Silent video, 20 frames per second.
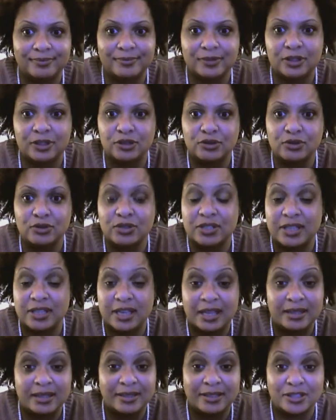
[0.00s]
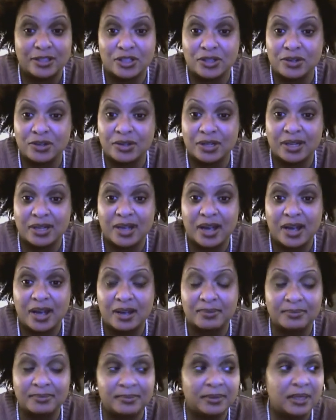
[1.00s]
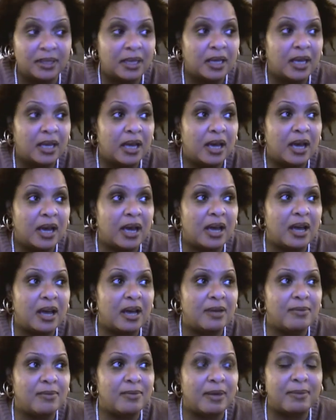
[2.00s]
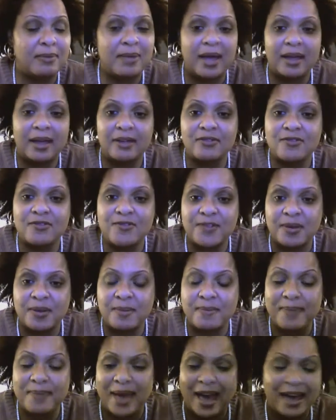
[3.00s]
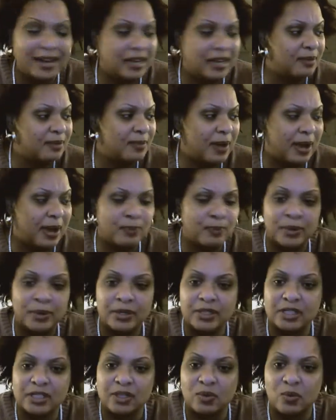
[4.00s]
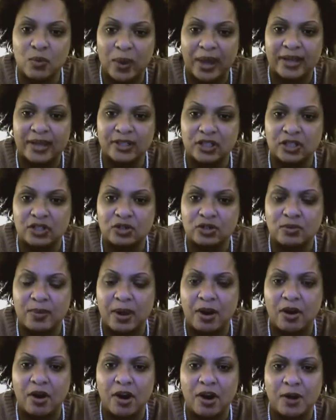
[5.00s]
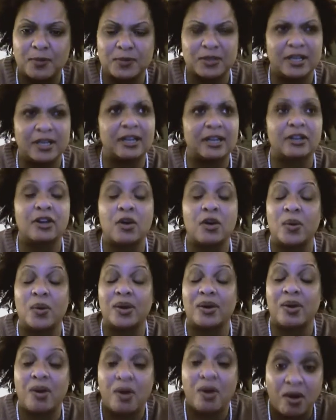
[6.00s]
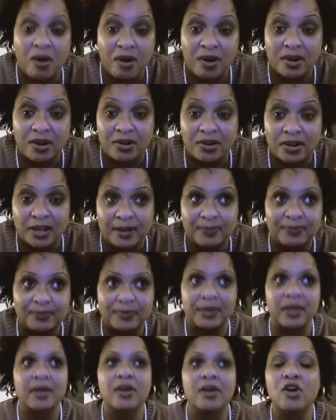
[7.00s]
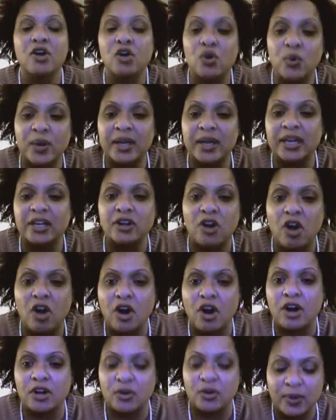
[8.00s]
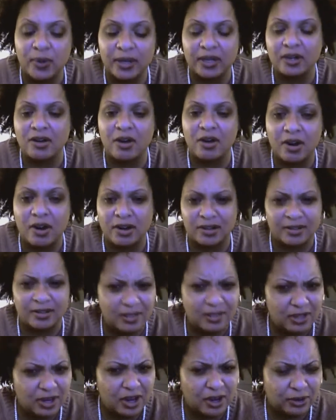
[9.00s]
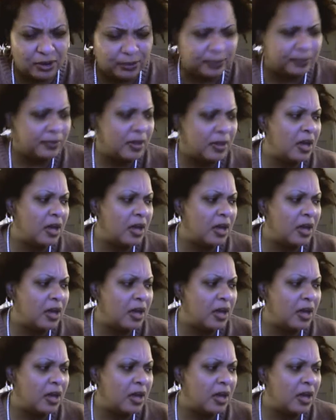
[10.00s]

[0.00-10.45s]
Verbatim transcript: the loose skin that's sure to come. Um, maybe I can combat it by putting some weights to my arms and going hard on it. Quick and hard, quick and hard, you know,